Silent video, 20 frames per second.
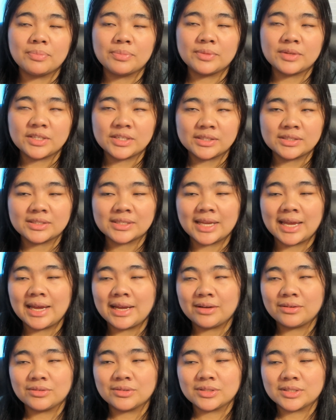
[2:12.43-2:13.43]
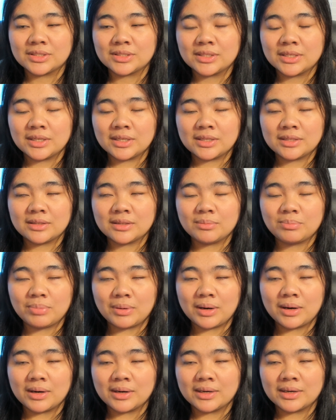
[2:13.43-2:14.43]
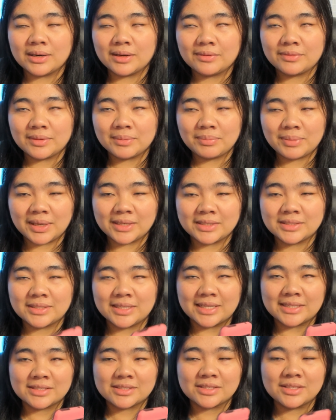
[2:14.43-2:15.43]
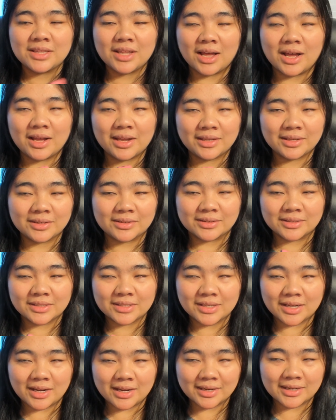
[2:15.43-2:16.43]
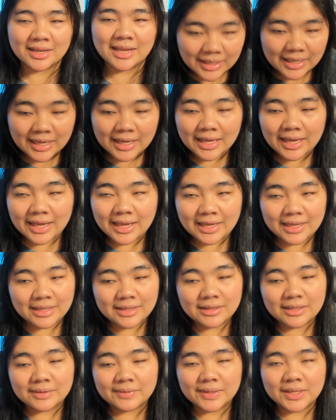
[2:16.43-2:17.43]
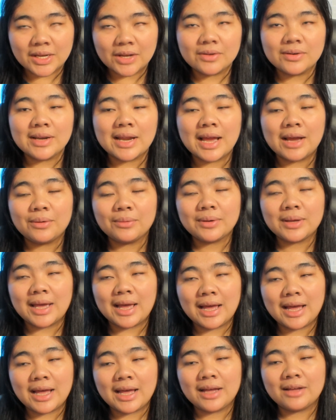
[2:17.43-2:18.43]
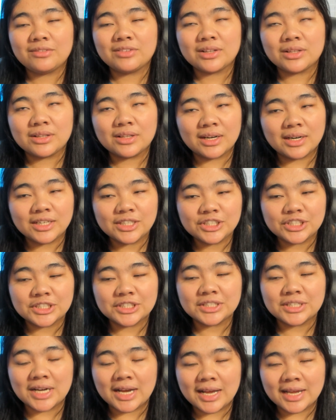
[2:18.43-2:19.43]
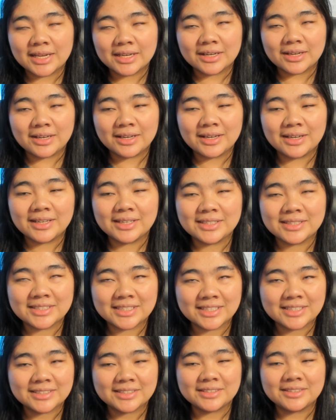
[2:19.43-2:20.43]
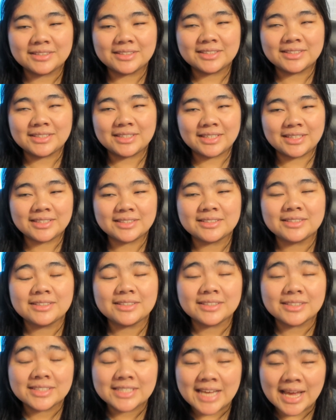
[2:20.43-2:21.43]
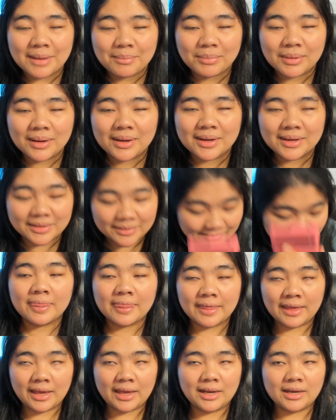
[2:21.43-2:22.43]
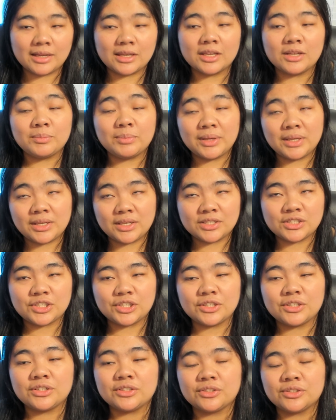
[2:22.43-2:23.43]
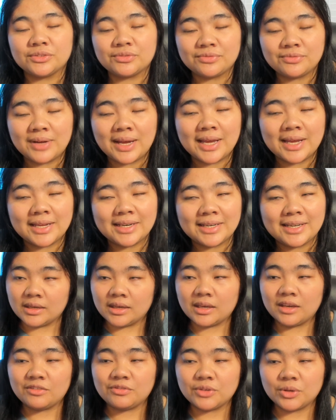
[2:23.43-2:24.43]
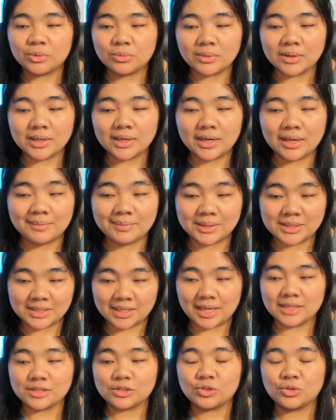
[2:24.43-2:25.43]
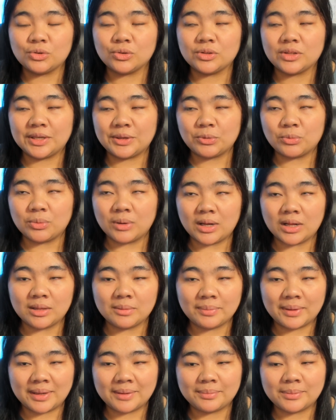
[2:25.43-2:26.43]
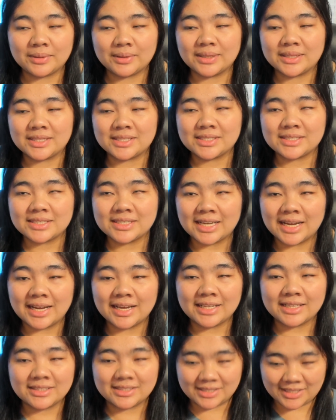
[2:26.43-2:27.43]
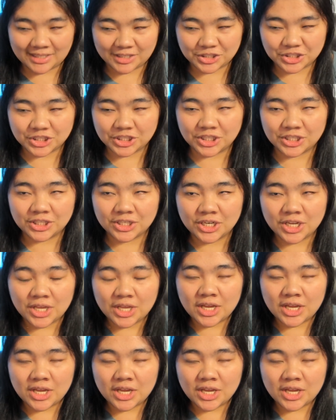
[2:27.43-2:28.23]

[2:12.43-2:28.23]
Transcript: just counts the part of the page that's not your dock. And there we go. Now we have larger icons, easier to see, easier to tap on, and it can be easier to find if you weren't able to get to the wallpaper and style section